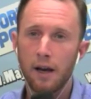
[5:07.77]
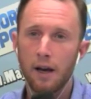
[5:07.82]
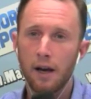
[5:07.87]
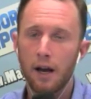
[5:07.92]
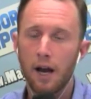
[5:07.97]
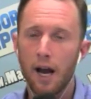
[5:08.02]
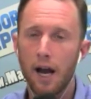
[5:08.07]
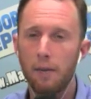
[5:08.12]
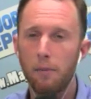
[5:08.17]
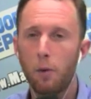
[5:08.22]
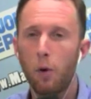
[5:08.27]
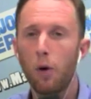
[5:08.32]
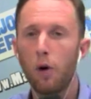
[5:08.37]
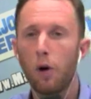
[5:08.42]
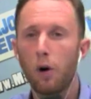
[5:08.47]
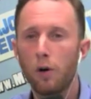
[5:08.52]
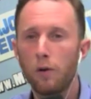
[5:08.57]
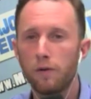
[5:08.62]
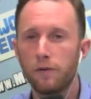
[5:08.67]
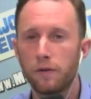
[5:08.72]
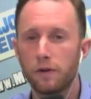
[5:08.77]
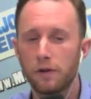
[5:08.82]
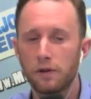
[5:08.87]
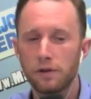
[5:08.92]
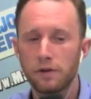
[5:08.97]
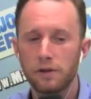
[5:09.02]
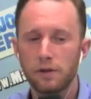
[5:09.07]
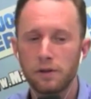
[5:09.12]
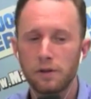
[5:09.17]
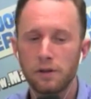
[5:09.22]
And moreover,
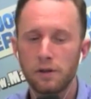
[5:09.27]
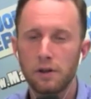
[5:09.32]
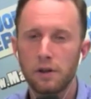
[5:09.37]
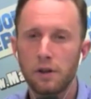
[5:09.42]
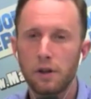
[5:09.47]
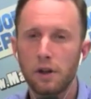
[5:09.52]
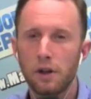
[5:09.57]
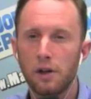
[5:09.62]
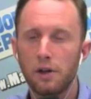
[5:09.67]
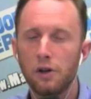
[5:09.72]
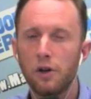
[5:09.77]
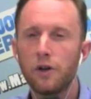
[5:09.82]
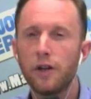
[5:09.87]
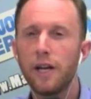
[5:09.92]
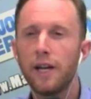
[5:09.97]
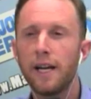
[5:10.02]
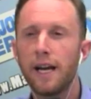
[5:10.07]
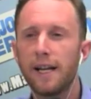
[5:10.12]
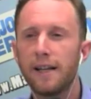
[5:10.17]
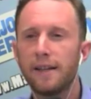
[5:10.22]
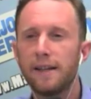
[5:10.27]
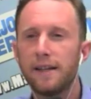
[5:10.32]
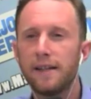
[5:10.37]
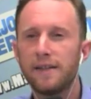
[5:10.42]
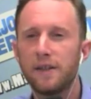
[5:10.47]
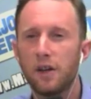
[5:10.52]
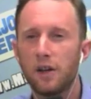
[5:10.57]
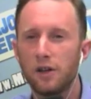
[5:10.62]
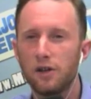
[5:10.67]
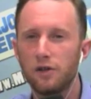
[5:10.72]
looking at this
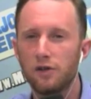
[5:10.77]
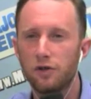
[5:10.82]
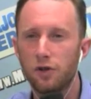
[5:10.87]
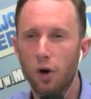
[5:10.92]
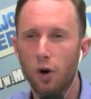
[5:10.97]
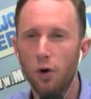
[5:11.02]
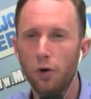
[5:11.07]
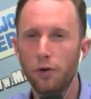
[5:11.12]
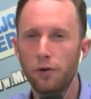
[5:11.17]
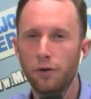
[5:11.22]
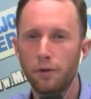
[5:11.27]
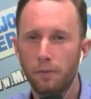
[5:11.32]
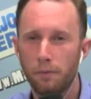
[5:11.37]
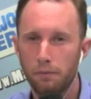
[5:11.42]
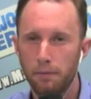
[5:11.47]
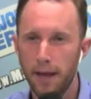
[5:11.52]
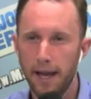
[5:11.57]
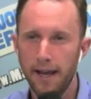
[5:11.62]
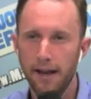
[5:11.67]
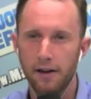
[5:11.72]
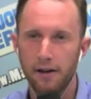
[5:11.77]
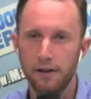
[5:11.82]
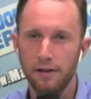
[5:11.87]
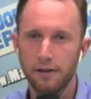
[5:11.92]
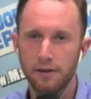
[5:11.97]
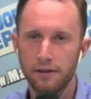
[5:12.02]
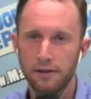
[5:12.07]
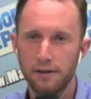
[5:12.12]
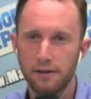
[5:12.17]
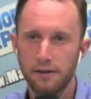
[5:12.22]
adult male
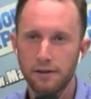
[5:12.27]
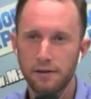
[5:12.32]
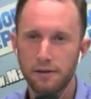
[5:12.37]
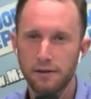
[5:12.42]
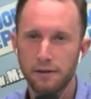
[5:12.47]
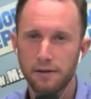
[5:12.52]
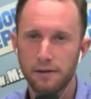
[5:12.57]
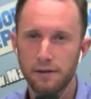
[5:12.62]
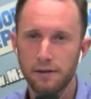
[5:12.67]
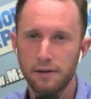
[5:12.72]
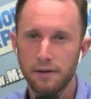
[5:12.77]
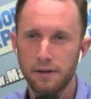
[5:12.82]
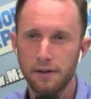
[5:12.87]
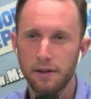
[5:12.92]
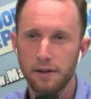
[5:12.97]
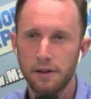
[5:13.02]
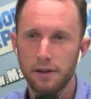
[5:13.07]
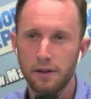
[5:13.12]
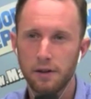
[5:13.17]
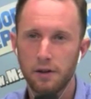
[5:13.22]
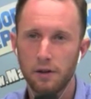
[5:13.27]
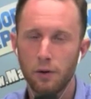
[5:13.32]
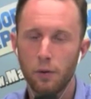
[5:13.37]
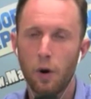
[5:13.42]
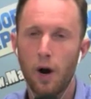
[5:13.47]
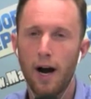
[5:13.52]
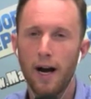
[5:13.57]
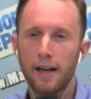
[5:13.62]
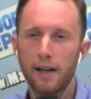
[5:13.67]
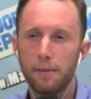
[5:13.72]
who
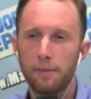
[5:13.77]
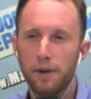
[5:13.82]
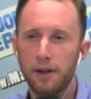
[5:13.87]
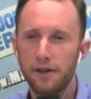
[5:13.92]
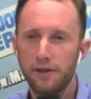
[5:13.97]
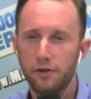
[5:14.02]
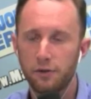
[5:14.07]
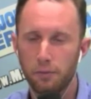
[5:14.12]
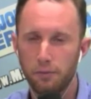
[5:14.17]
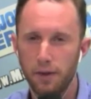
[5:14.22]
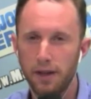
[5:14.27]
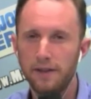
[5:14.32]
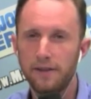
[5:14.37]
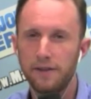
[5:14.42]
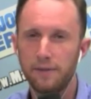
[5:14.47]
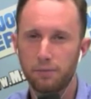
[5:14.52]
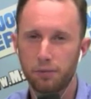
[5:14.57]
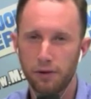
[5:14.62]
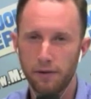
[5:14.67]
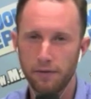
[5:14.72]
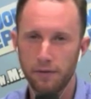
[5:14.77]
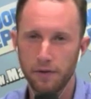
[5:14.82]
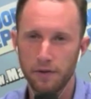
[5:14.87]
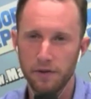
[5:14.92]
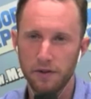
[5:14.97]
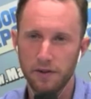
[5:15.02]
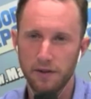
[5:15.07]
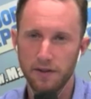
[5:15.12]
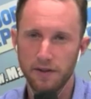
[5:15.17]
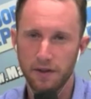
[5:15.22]
occupies tremendous privilege
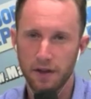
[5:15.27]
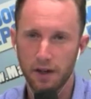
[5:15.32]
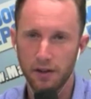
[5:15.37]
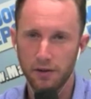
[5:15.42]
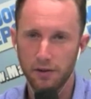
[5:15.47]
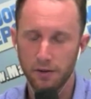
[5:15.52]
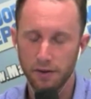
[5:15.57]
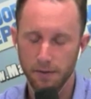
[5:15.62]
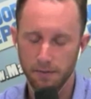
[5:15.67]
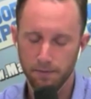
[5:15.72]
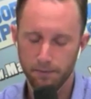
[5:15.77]
in this country,